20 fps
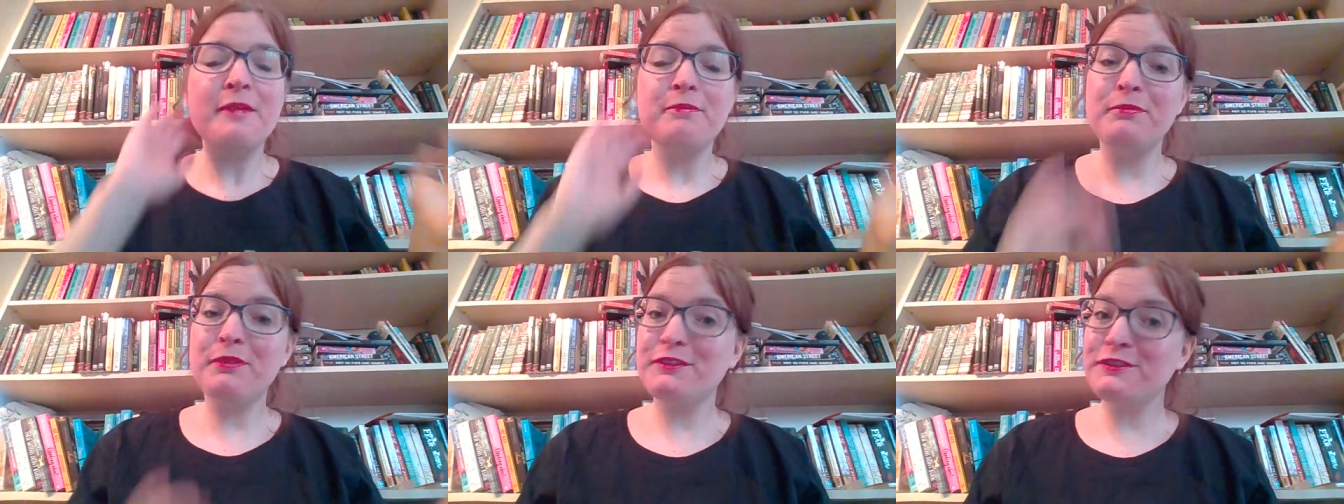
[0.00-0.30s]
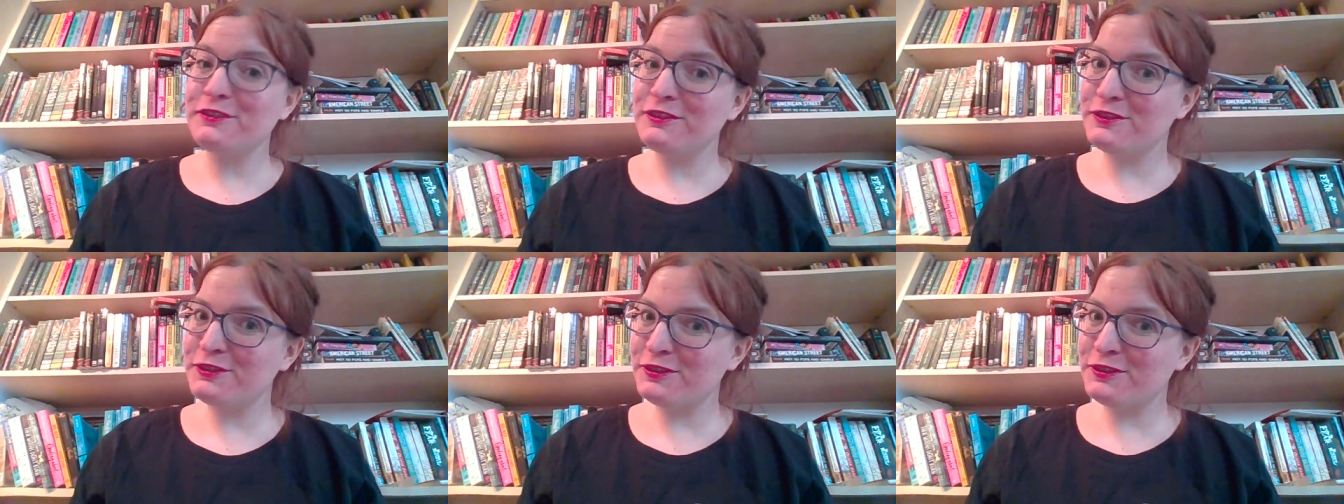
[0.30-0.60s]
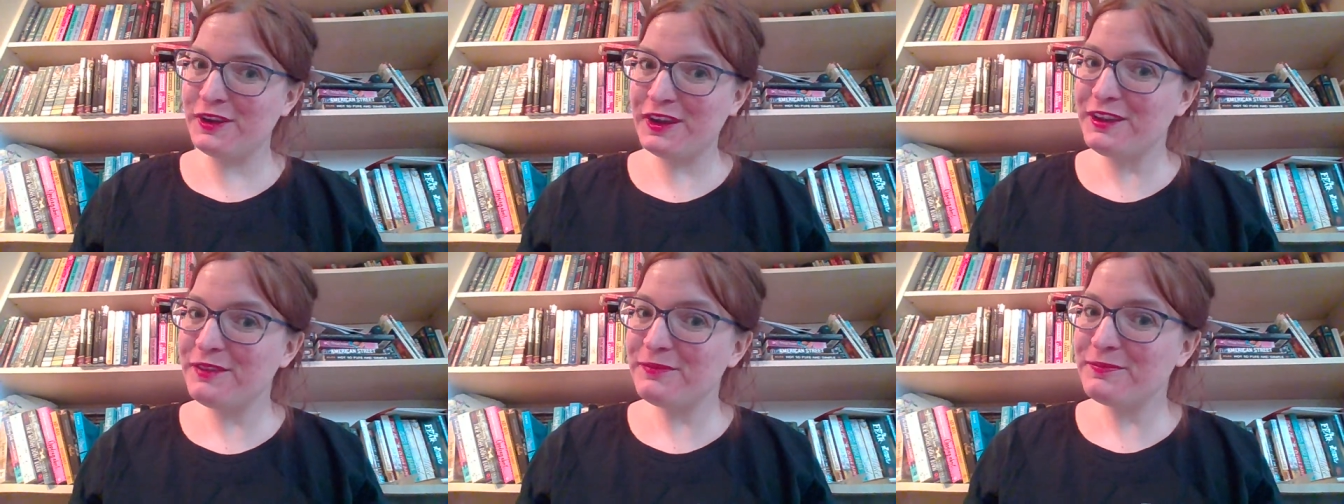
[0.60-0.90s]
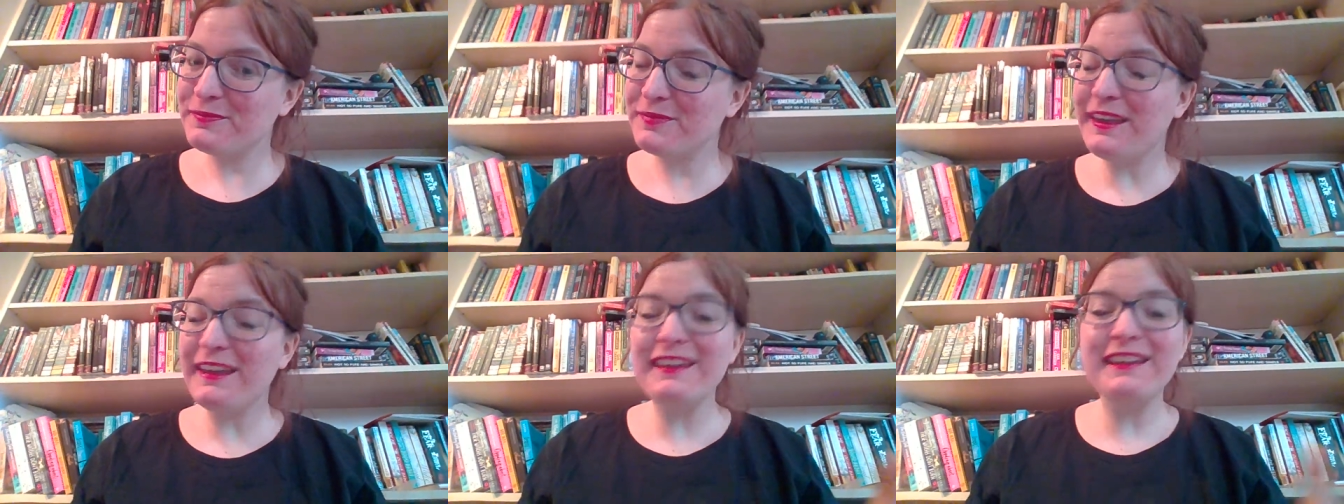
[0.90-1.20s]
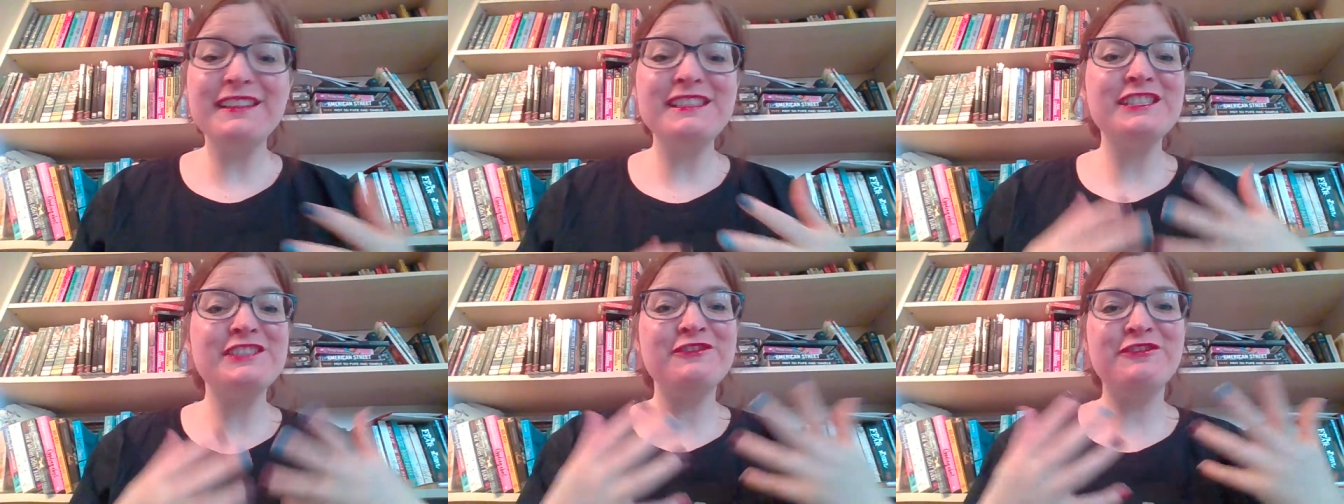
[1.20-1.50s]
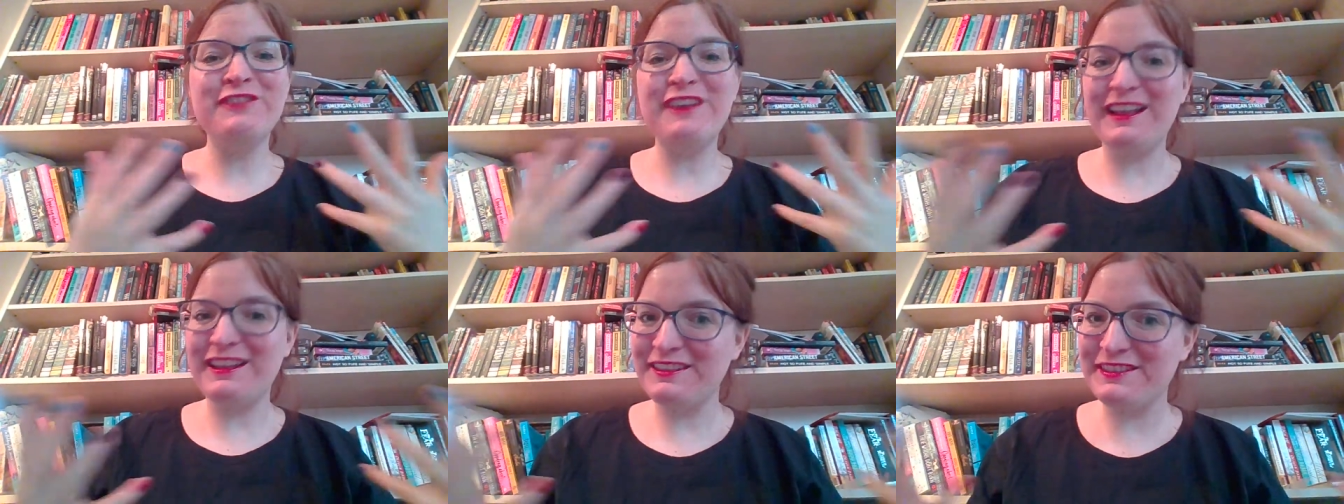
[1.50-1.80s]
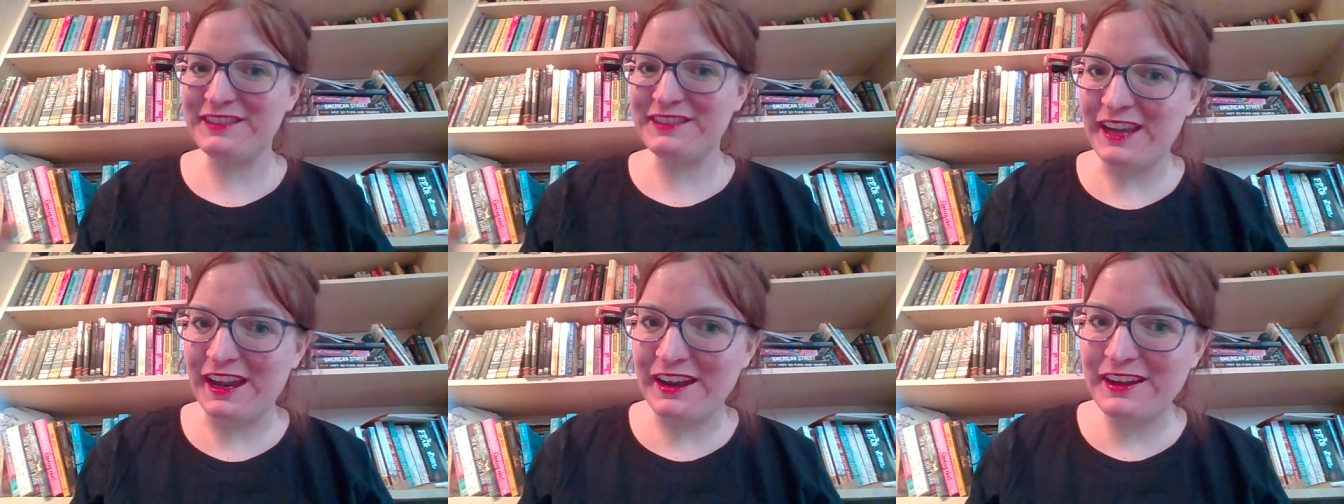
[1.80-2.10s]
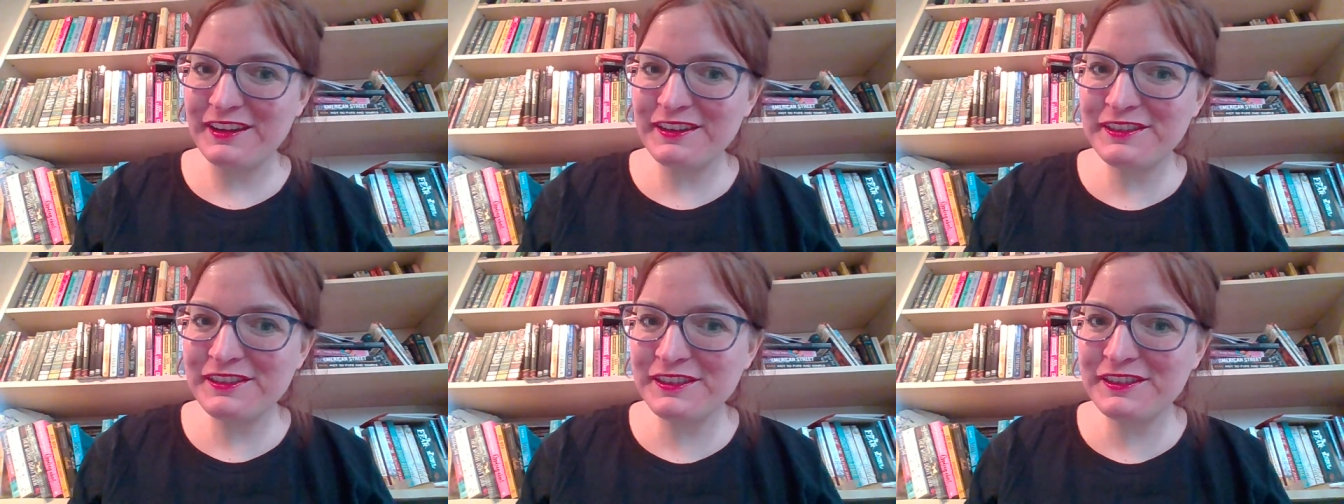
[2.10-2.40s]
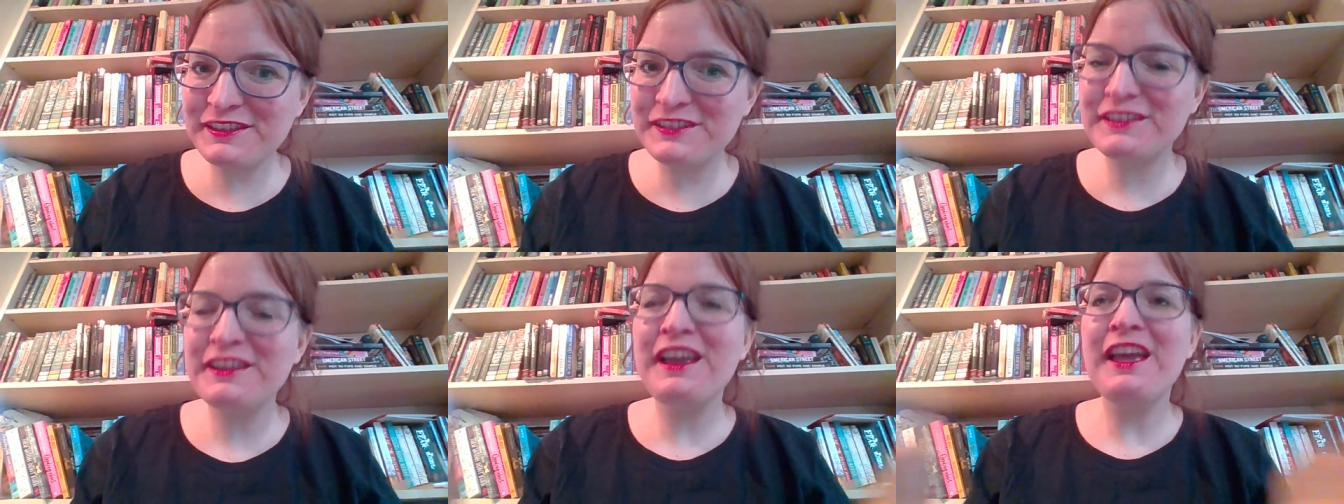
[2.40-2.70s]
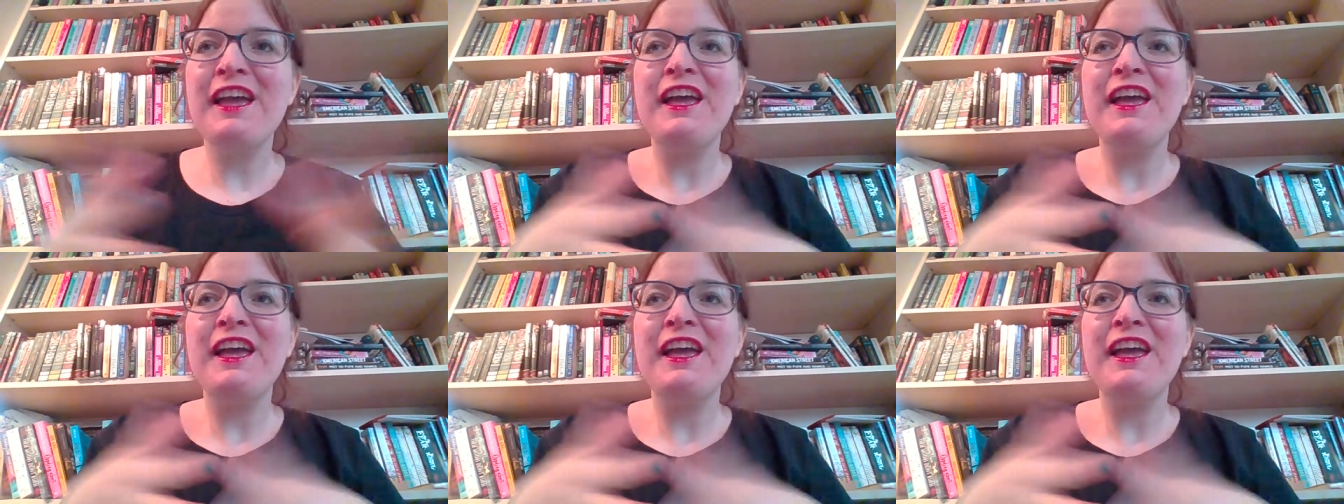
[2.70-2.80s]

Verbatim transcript: But today, it's Valentine's.